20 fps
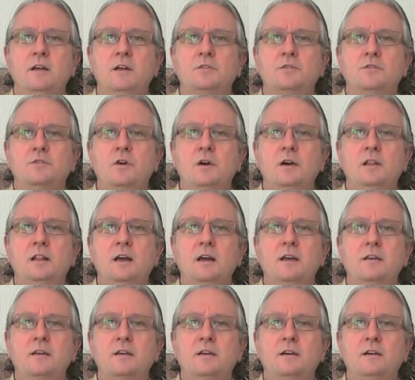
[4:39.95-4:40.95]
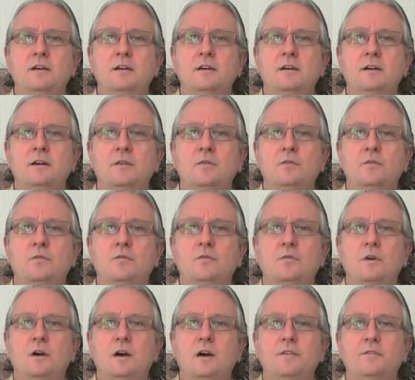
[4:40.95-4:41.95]
So I like, uh,
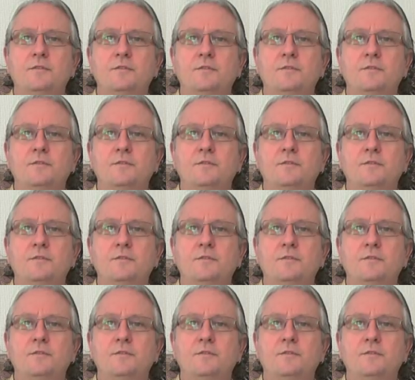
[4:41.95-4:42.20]
i